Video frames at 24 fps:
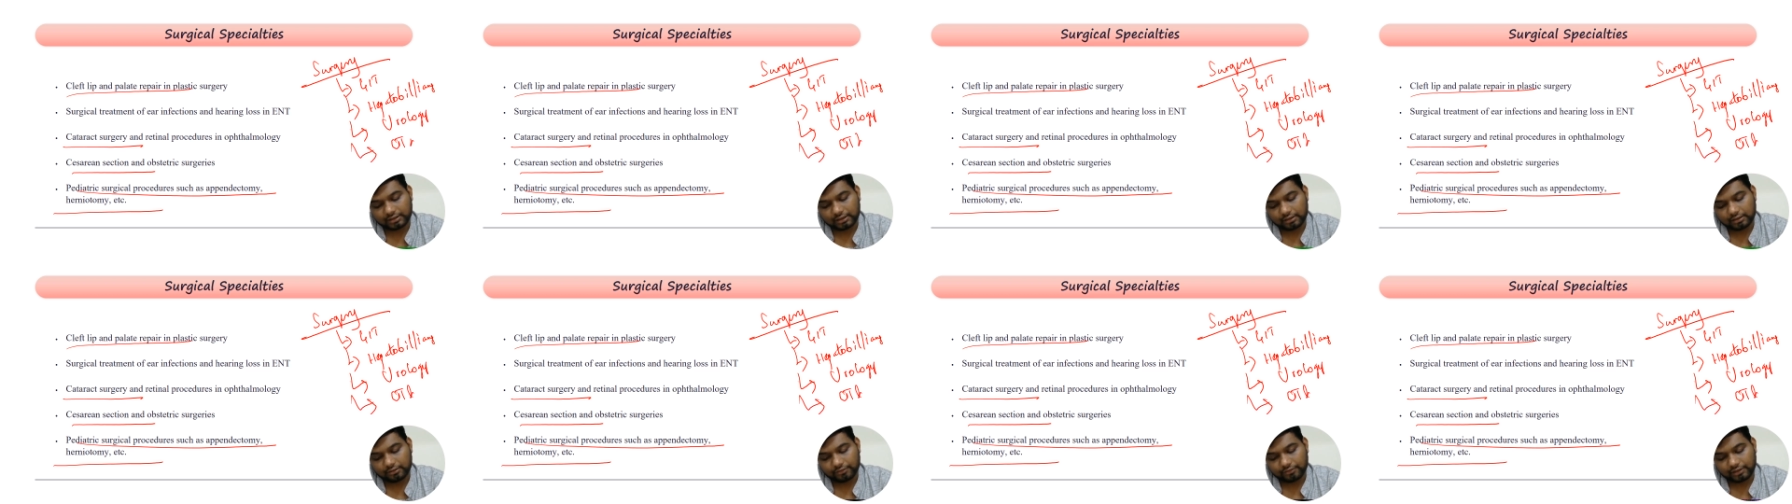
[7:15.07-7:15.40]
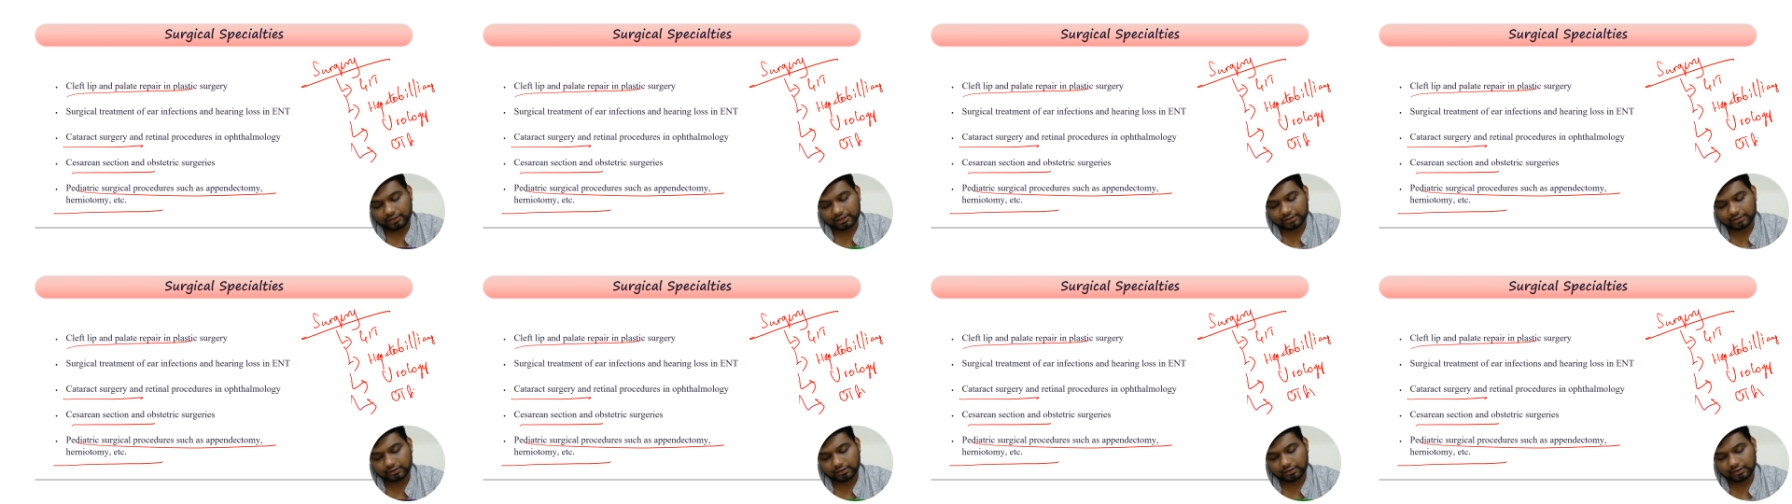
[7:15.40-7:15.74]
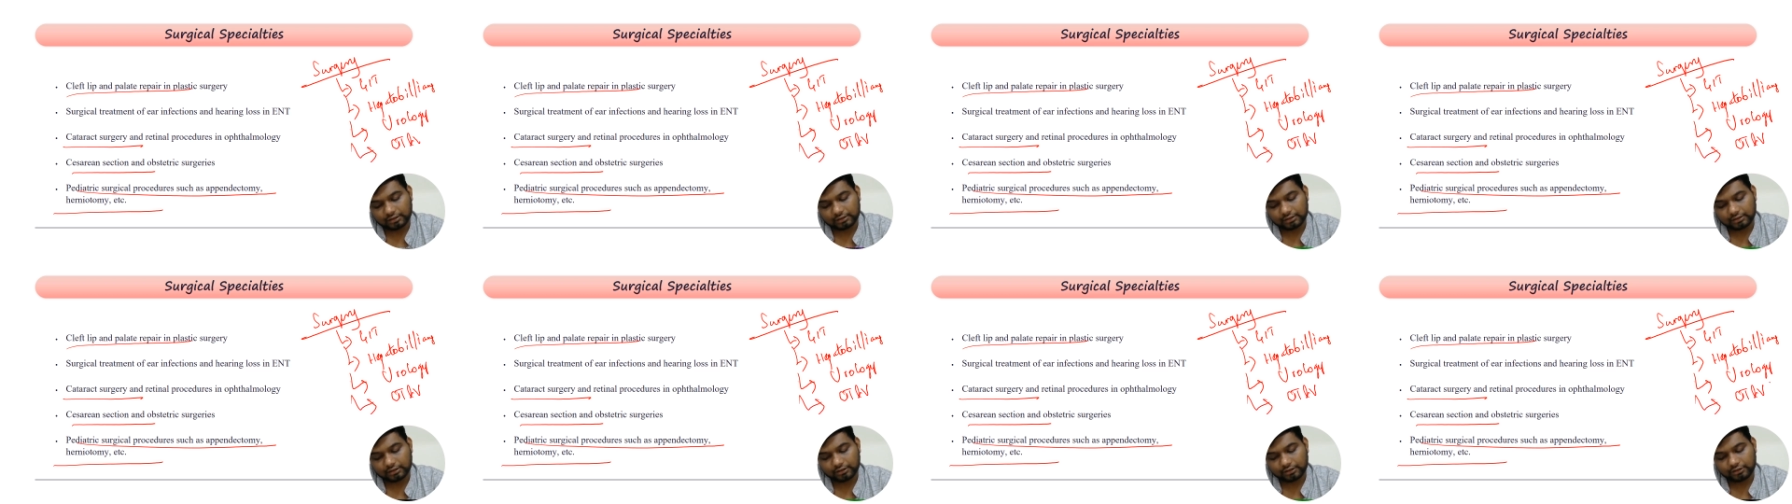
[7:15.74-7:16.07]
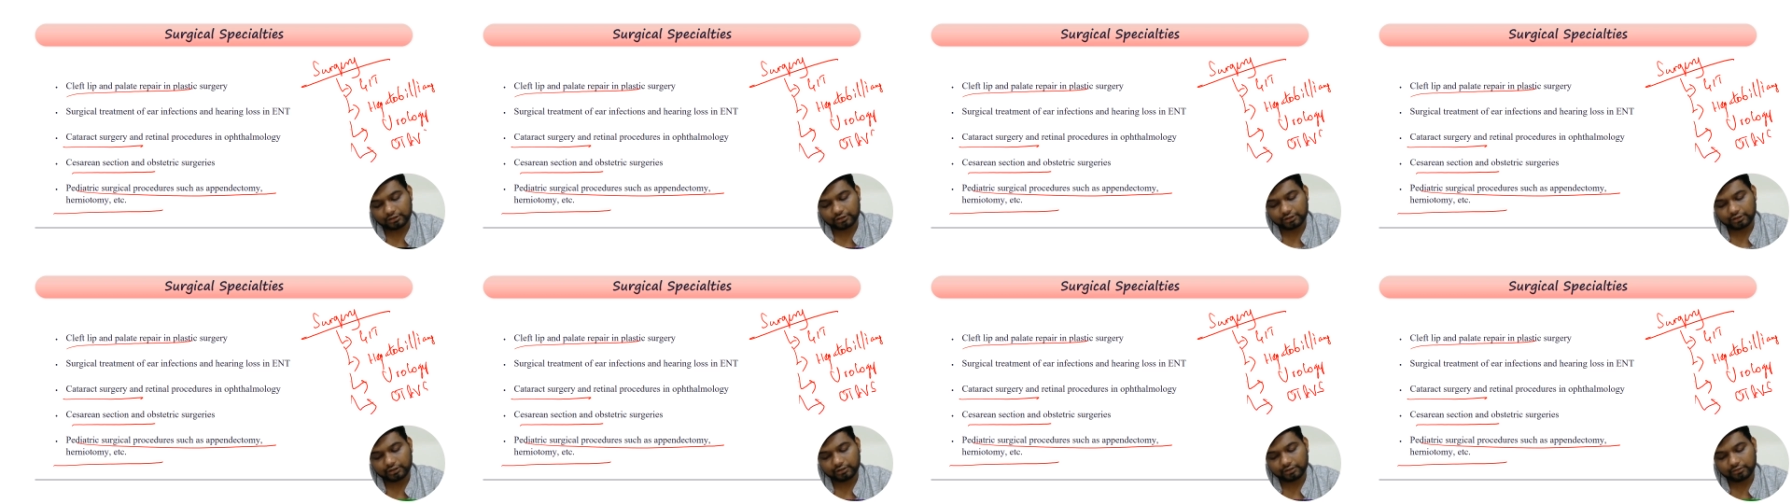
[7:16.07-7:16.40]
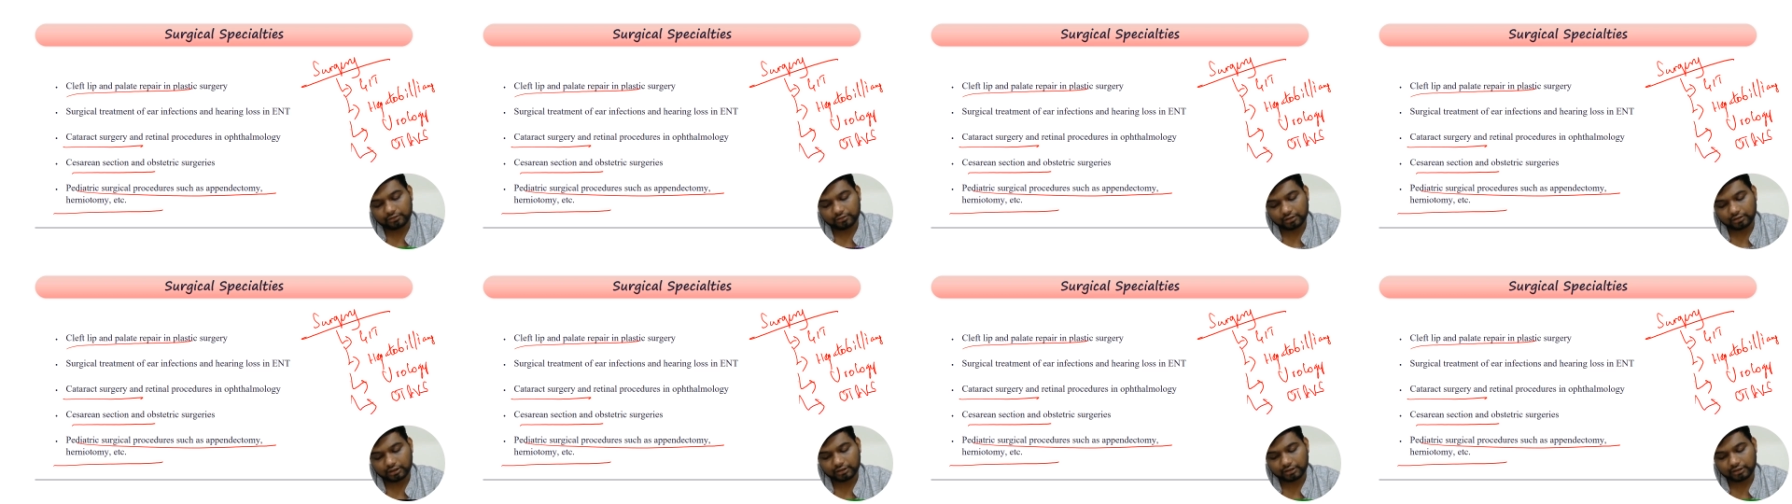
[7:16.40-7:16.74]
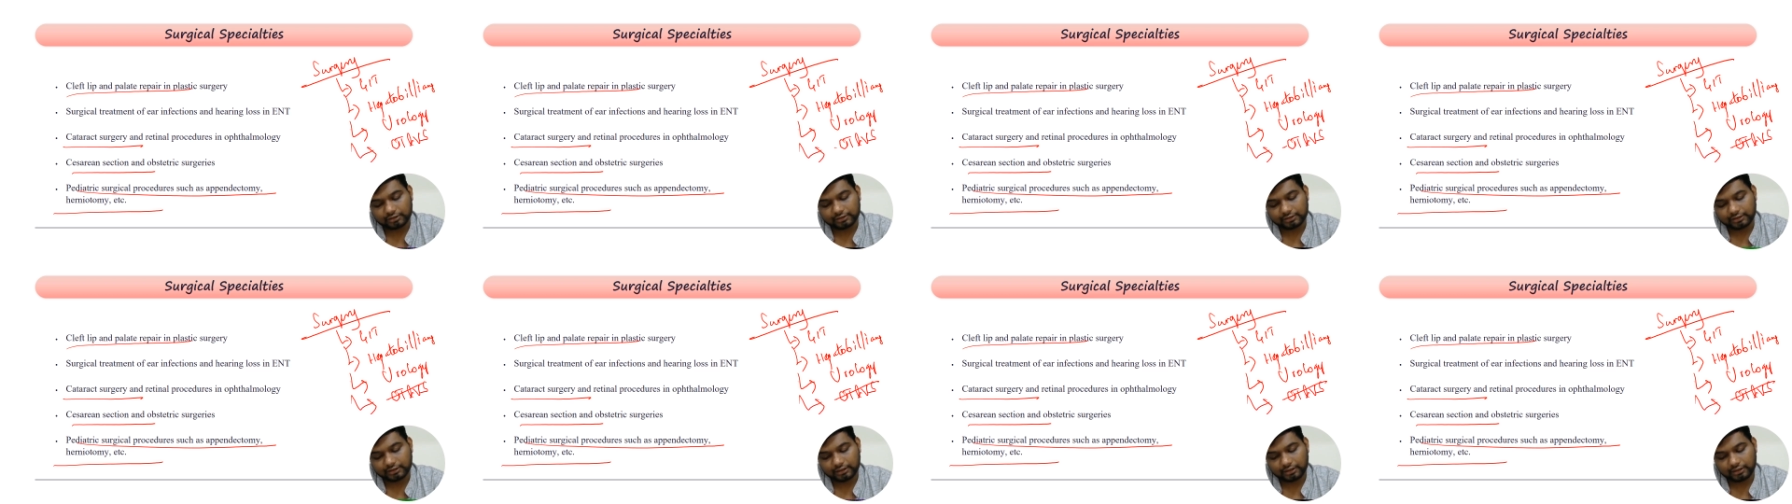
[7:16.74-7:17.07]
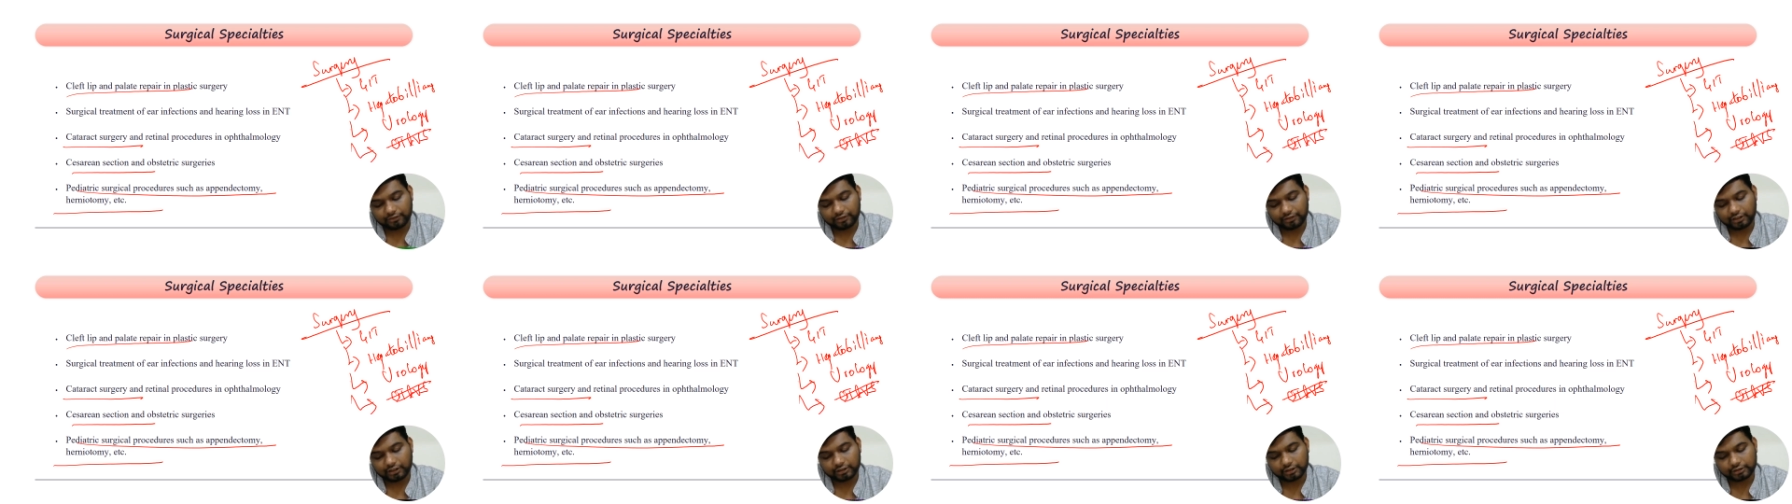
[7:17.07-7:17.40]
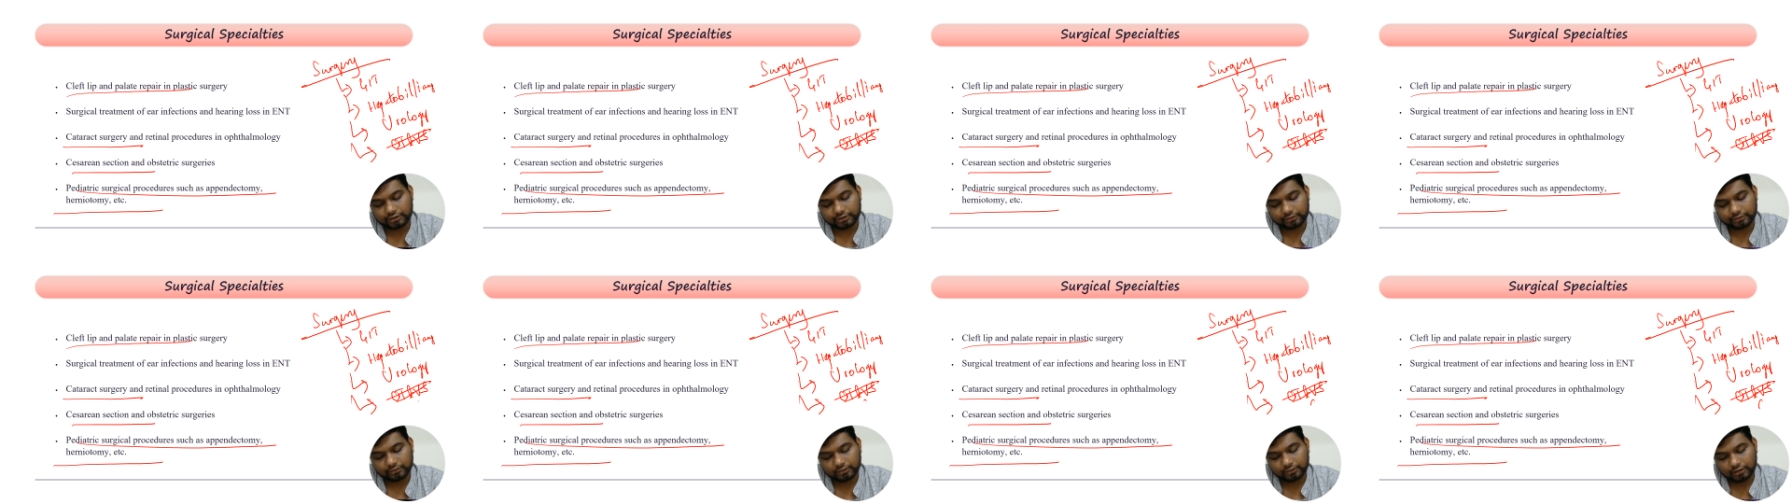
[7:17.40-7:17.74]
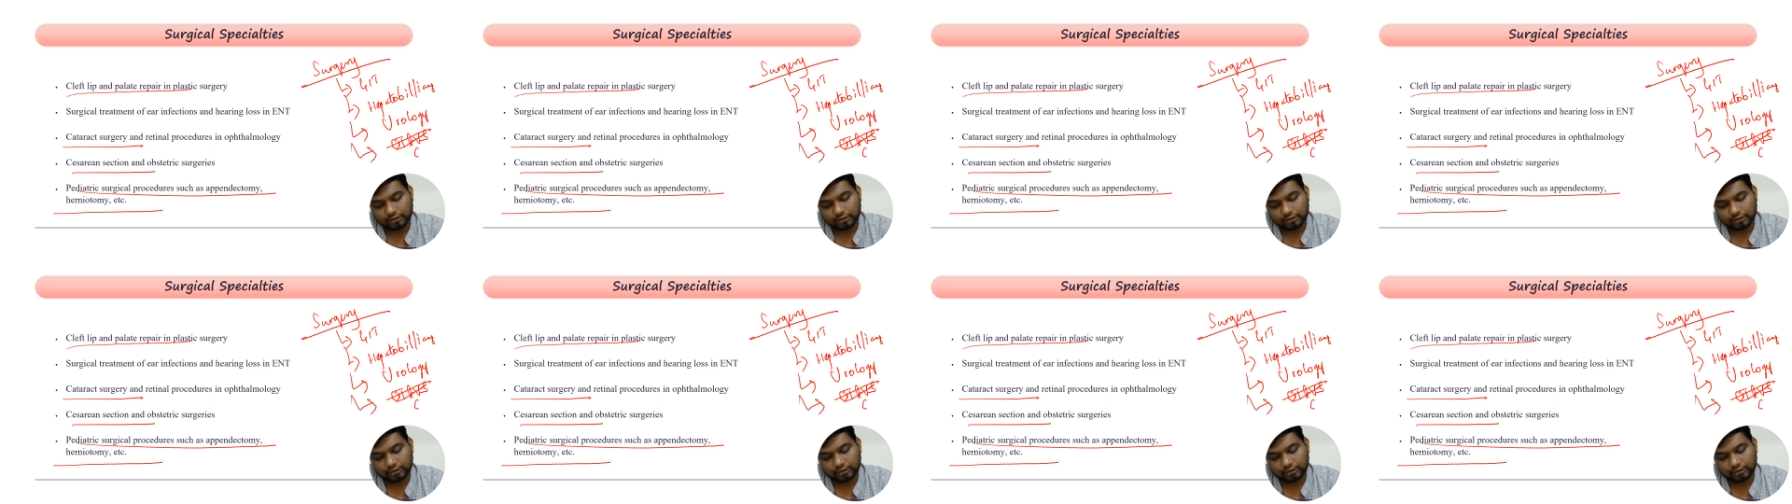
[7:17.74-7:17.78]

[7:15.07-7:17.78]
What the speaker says: and vascular surgery, that is CTVS.